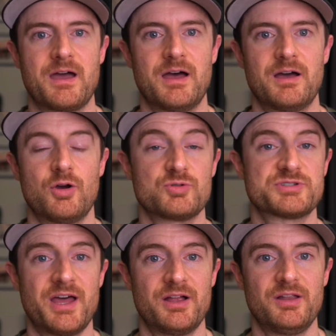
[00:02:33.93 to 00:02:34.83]

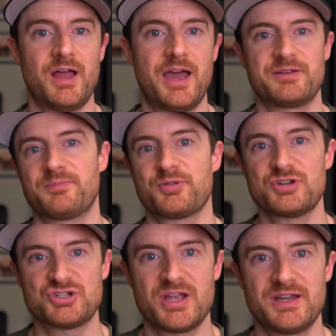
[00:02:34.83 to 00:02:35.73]
hotel, I'd
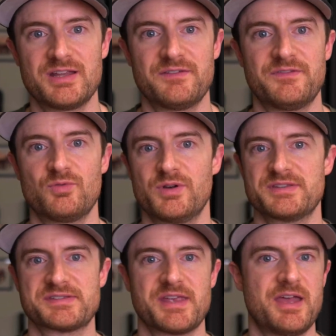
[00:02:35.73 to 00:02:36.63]
appreciate it if it
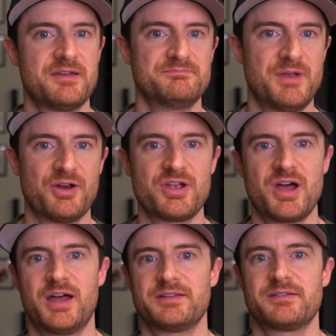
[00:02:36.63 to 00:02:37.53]
was
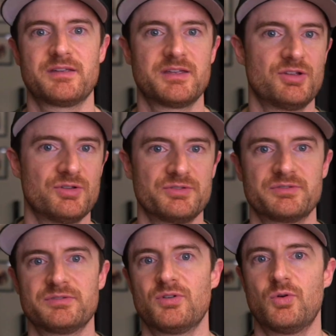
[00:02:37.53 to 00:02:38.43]
Marriott,
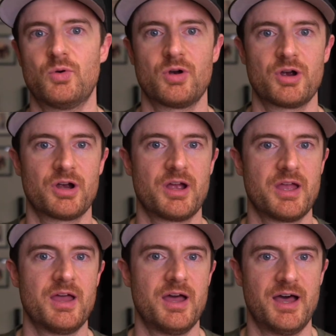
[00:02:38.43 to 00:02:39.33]
Hilton, or
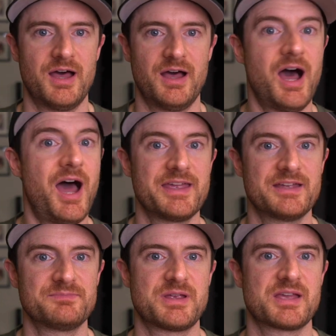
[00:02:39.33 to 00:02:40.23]

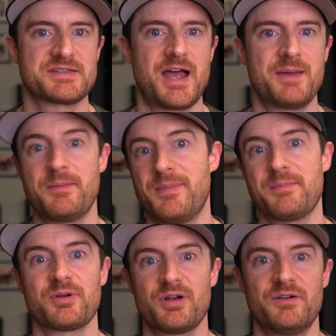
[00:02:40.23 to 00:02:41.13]
Hyatt, because I'm a
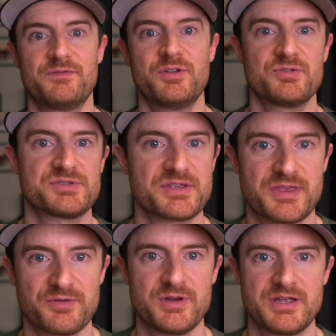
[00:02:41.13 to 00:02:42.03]
member of those
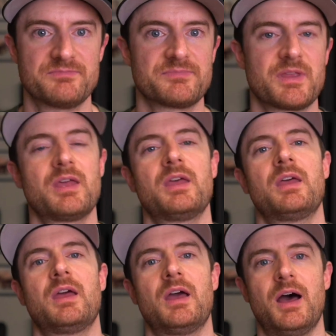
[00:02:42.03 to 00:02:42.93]
3.
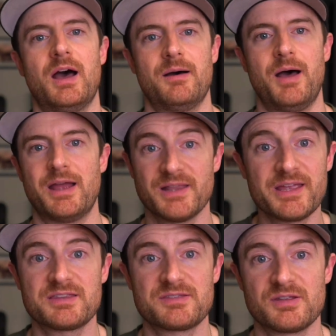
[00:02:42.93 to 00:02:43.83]
I'd
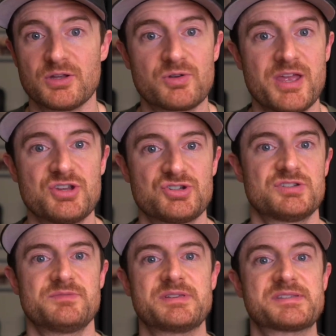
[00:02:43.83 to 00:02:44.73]
like the location
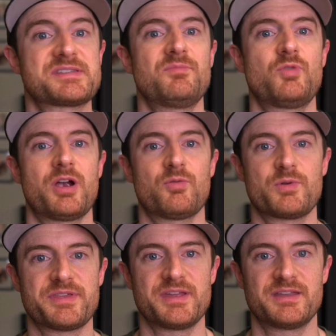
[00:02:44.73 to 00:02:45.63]
to be somewhere
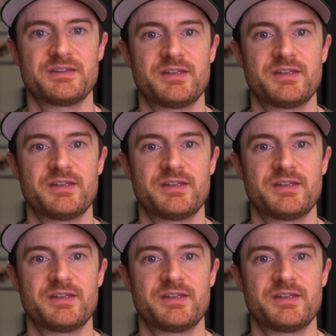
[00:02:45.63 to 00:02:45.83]
within